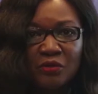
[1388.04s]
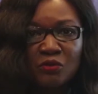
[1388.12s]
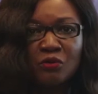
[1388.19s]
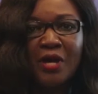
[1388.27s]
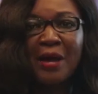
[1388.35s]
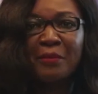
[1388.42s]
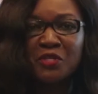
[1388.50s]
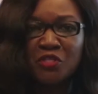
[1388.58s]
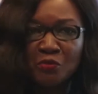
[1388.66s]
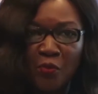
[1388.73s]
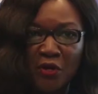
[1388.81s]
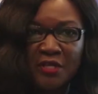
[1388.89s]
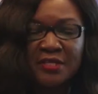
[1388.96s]
You come into
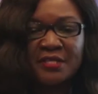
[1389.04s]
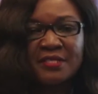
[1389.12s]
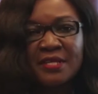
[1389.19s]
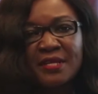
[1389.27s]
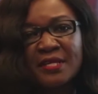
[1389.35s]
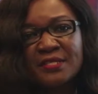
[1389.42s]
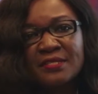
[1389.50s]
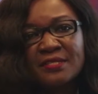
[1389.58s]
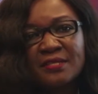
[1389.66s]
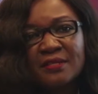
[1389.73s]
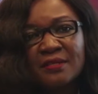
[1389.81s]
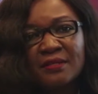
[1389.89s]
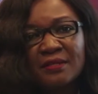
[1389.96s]
politics and there's
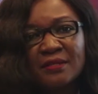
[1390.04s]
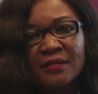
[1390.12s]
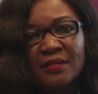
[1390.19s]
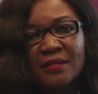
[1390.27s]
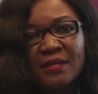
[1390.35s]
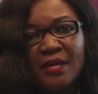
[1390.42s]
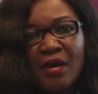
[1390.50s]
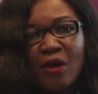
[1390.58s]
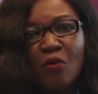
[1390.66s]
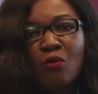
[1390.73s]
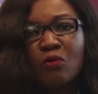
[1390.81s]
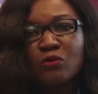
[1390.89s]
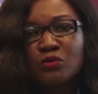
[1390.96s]
still a
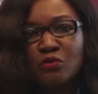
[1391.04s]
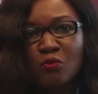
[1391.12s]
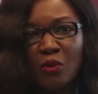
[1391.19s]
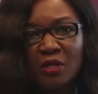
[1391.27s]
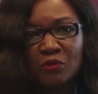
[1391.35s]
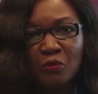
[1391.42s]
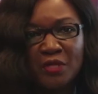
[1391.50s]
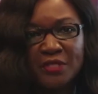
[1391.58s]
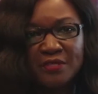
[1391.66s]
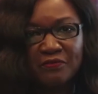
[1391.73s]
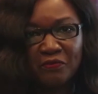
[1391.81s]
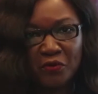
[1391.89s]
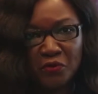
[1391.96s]
whole new world
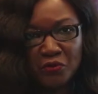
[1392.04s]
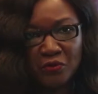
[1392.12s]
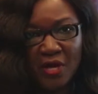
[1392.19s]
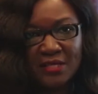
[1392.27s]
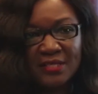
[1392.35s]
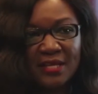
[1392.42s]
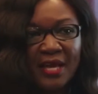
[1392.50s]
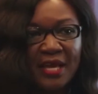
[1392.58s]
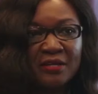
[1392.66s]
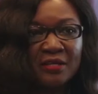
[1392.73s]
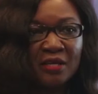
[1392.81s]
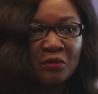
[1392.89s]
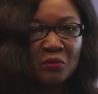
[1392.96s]
waiting for you. As the
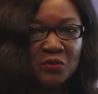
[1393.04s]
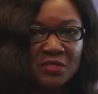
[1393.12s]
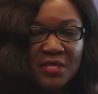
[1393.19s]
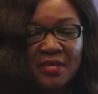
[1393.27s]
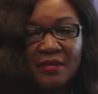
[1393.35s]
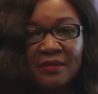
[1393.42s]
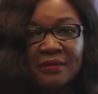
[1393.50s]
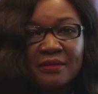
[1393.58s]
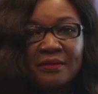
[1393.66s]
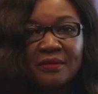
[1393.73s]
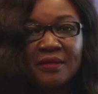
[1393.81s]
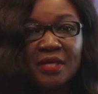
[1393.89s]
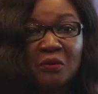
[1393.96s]
Lion King will say,
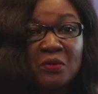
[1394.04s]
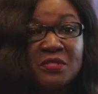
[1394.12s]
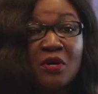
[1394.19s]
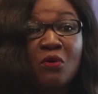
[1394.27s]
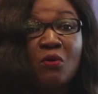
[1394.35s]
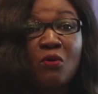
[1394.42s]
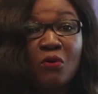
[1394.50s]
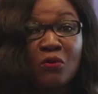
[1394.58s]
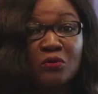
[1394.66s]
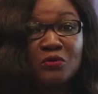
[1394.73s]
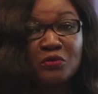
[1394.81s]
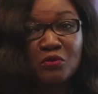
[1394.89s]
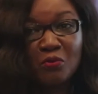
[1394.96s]
it was a whole
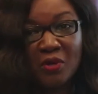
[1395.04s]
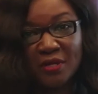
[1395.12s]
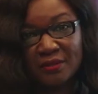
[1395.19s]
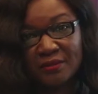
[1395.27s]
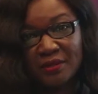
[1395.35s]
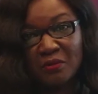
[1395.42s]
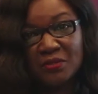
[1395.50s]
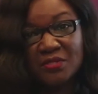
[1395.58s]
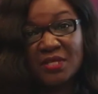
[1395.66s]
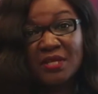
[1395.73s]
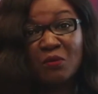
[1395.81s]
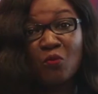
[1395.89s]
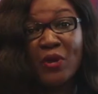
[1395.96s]
new world. It was
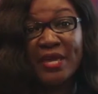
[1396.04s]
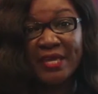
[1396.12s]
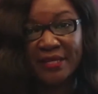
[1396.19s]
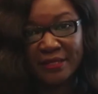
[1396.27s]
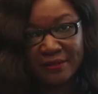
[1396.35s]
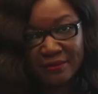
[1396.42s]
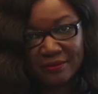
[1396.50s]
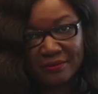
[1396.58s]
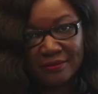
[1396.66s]
an awakening.